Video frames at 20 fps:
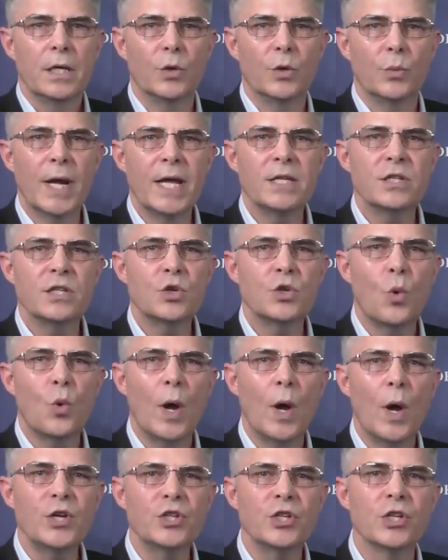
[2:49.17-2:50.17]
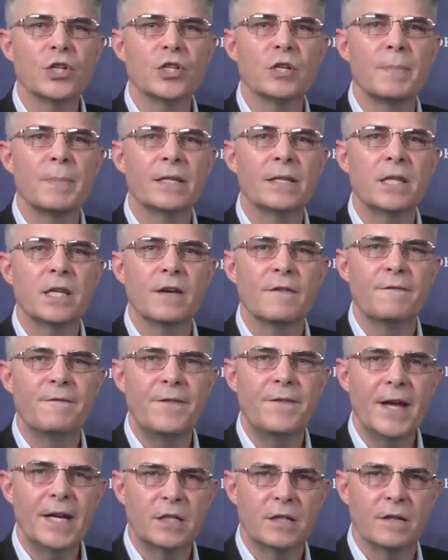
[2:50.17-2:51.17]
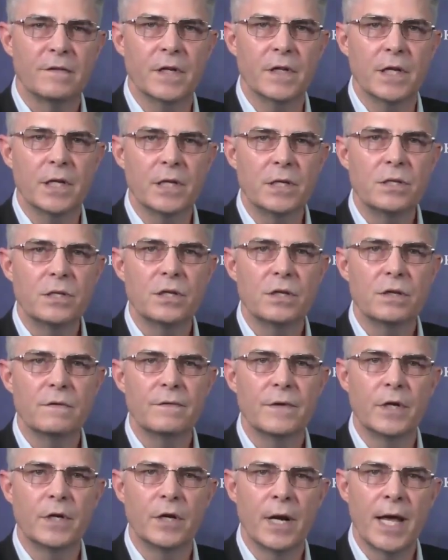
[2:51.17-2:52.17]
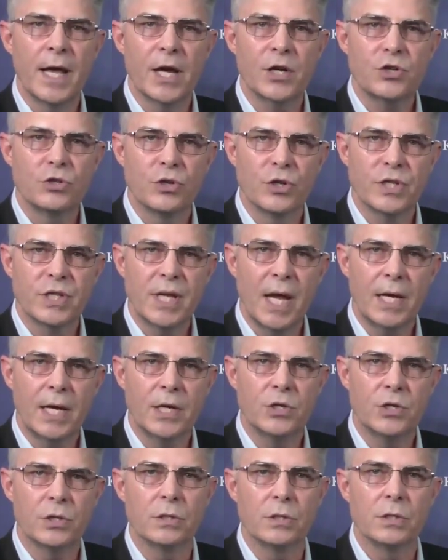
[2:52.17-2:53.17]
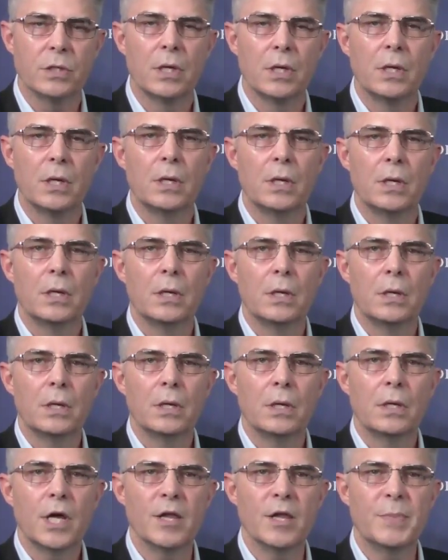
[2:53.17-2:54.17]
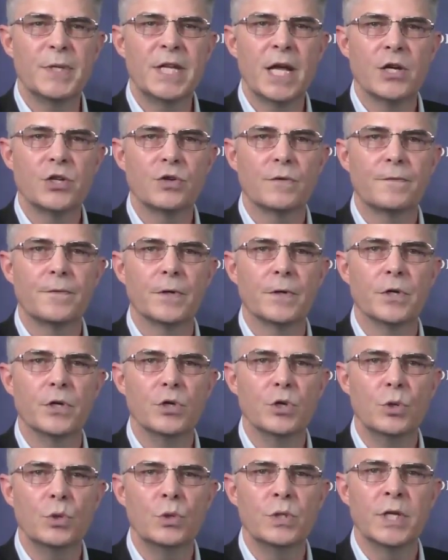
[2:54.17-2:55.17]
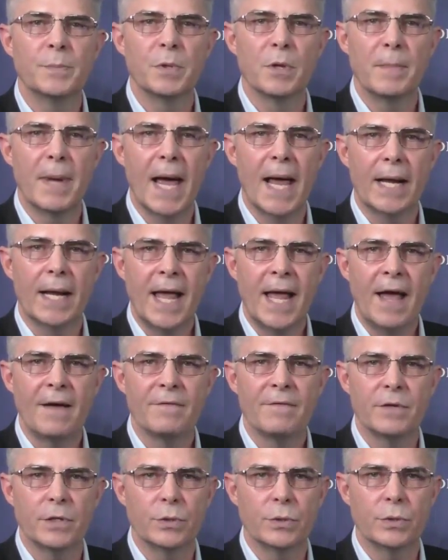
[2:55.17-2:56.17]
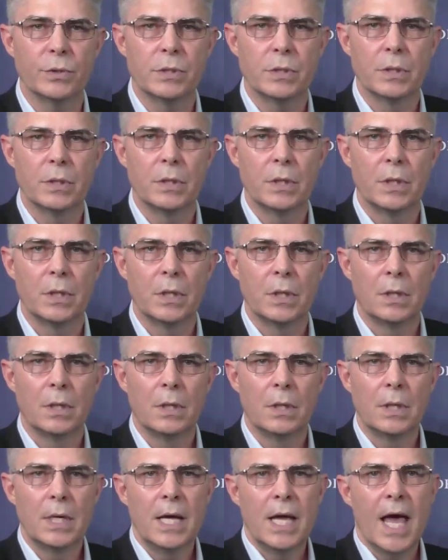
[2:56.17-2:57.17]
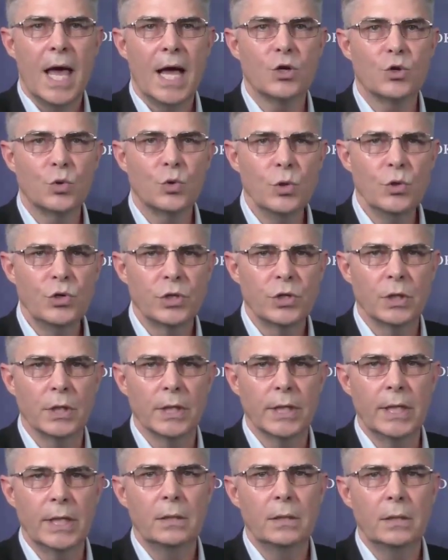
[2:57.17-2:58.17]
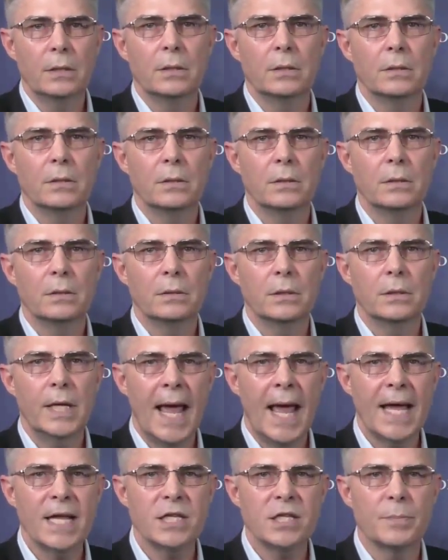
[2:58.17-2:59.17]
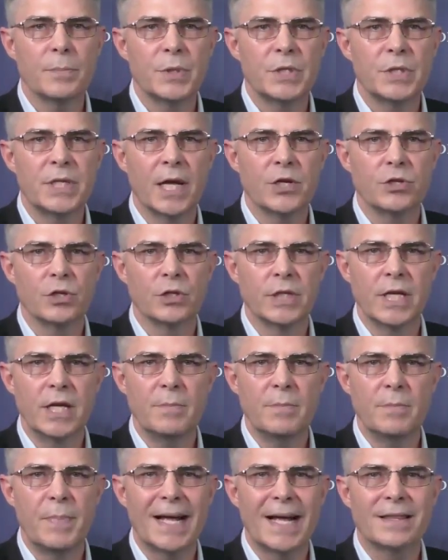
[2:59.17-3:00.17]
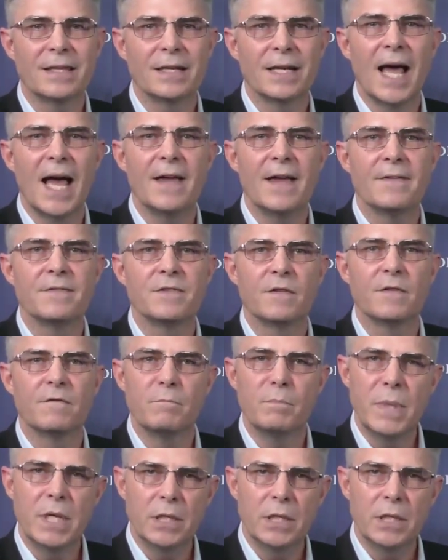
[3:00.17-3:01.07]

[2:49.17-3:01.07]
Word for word: It raises questions about the effectiveness of international sanctions and the potential for new diplomatic avenues. And crucially, it has the potential to impact the lives of